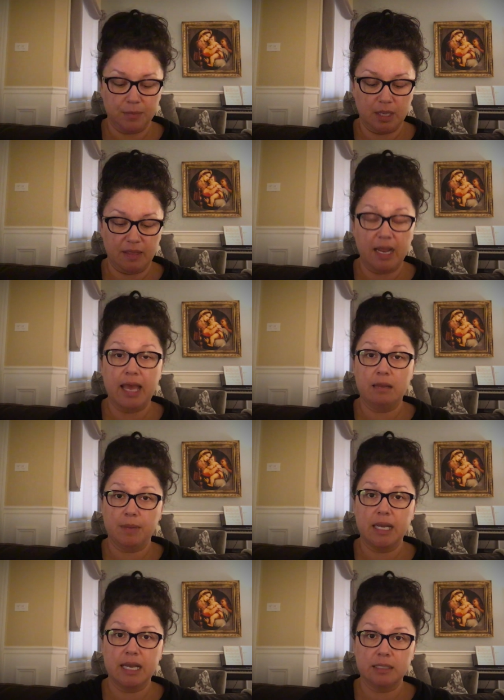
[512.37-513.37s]
and that I end
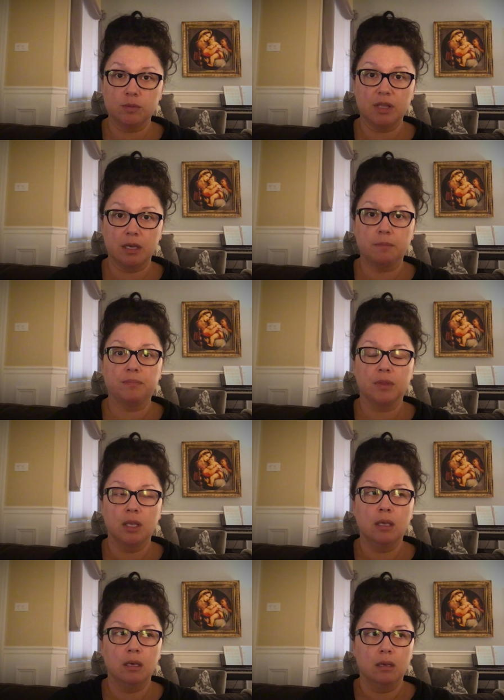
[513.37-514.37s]
my days with him
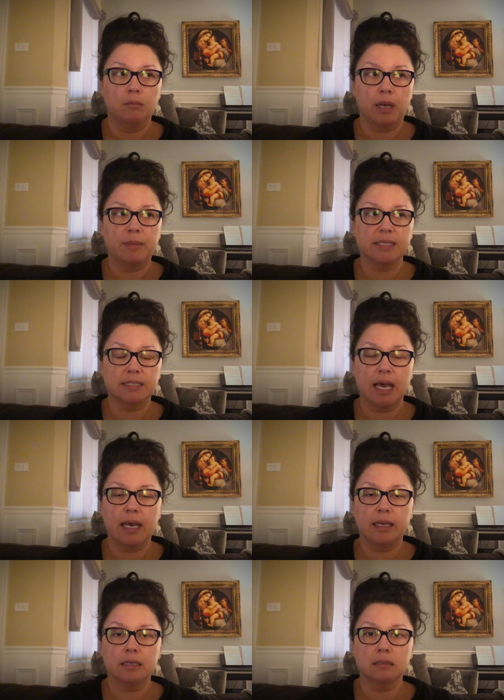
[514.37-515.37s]
by my
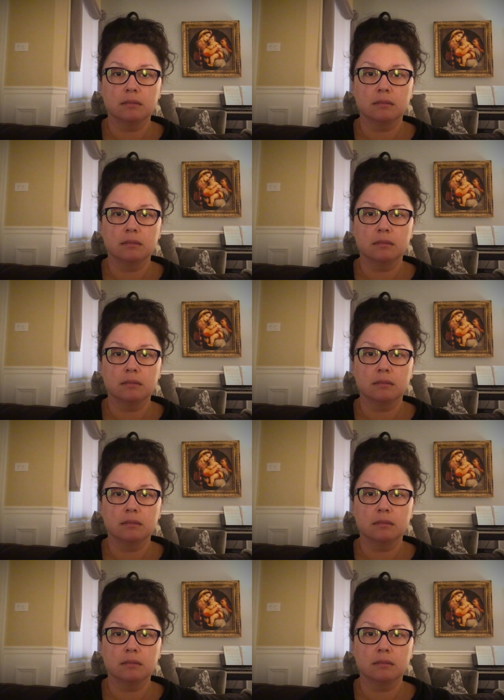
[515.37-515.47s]
side.